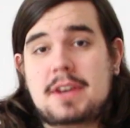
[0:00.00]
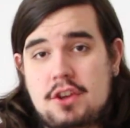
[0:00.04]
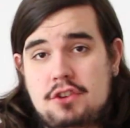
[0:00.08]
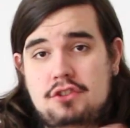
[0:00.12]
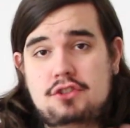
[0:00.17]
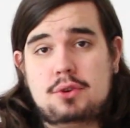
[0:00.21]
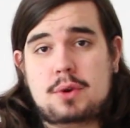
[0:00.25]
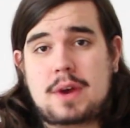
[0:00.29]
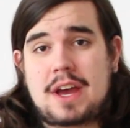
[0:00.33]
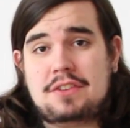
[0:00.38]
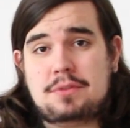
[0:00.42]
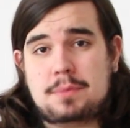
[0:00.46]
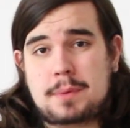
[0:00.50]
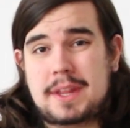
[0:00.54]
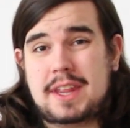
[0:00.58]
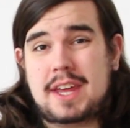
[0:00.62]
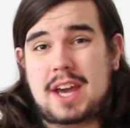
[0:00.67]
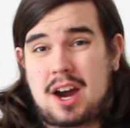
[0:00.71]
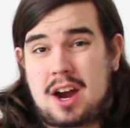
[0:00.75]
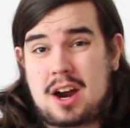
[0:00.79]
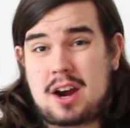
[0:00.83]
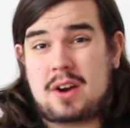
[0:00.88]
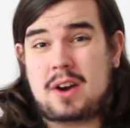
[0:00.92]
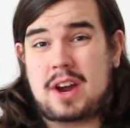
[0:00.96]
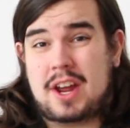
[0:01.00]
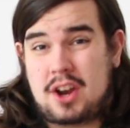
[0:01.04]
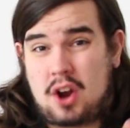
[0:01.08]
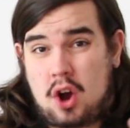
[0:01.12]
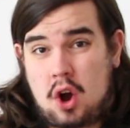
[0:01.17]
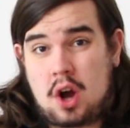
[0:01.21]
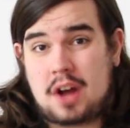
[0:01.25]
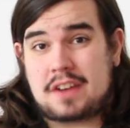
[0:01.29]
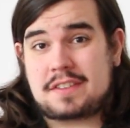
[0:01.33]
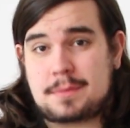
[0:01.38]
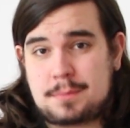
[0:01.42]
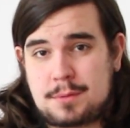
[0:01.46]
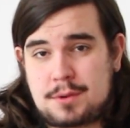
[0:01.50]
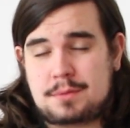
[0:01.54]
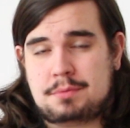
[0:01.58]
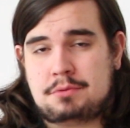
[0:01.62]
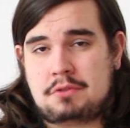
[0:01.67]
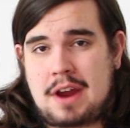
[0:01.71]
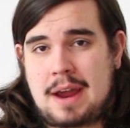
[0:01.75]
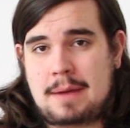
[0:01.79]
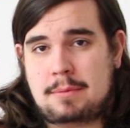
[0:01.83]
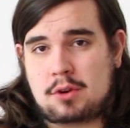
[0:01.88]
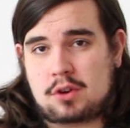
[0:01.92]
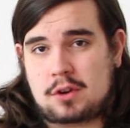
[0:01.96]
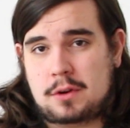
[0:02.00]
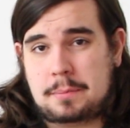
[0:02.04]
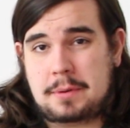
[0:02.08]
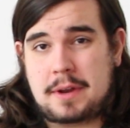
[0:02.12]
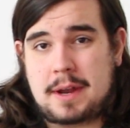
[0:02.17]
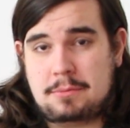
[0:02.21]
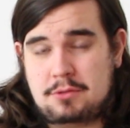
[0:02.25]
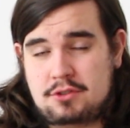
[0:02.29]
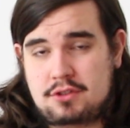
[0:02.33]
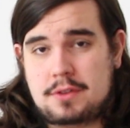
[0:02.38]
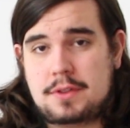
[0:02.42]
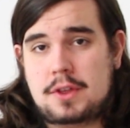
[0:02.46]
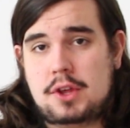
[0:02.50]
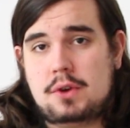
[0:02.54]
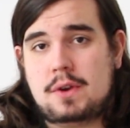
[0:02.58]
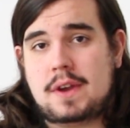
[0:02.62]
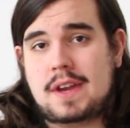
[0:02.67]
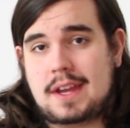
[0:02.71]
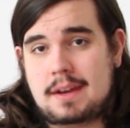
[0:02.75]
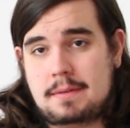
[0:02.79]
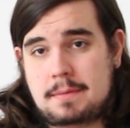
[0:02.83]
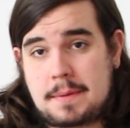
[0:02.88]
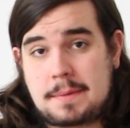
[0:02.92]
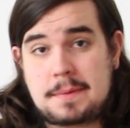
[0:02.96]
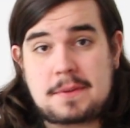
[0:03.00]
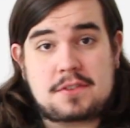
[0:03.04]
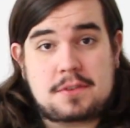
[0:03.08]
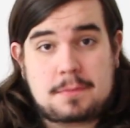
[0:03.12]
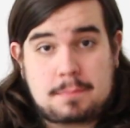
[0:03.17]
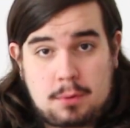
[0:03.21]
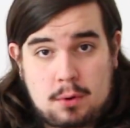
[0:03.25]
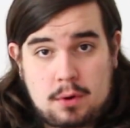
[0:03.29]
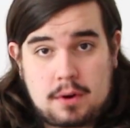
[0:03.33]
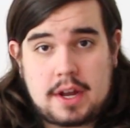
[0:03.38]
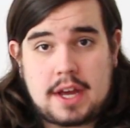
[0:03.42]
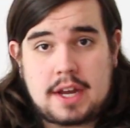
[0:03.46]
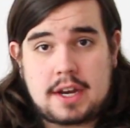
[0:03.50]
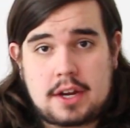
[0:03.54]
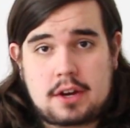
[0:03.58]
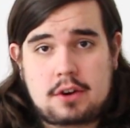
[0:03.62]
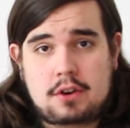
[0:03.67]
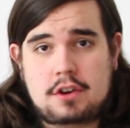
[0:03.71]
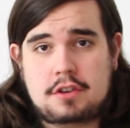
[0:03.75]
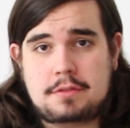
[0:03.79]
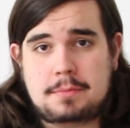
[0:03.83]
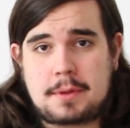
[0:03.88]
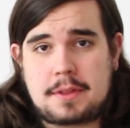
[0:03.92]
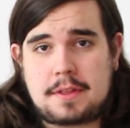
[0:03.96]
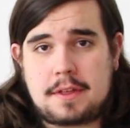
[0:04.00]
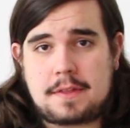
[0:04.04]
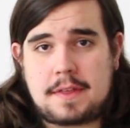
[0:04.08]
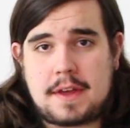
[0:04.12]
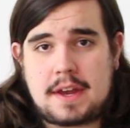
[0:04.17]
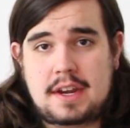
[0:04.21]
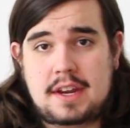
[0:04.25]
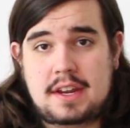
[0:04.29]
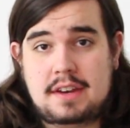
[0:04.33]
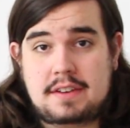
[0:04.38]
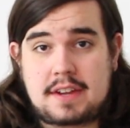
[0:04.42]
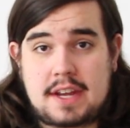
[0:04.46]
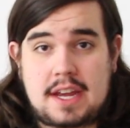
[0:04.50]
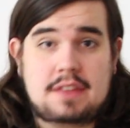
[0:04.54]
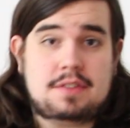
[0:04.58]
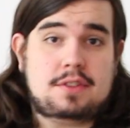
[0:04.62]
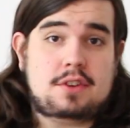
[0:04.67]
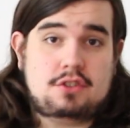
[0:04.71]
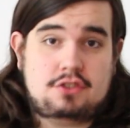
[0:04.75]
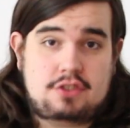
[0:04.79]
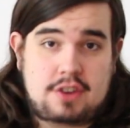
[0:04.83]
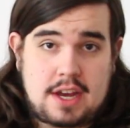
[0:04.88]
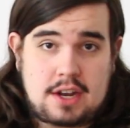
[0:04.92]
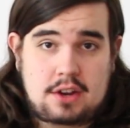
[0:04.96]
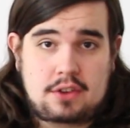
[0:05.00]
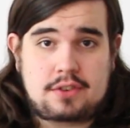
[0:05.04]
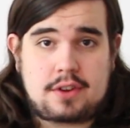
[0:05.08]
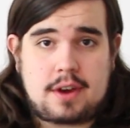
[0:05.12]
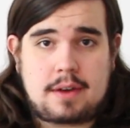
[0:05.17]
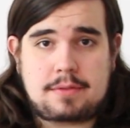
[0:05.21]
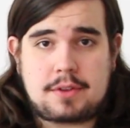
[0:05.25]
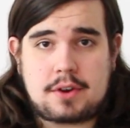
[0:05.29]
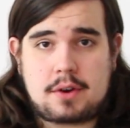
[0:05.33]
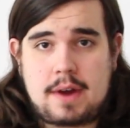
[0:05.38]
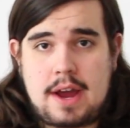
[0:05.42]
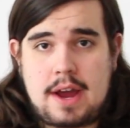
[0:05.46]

because you guys really are an awesome subscriber group, and I'm sure that you can give them the support and encouragement that they need to get their channels off the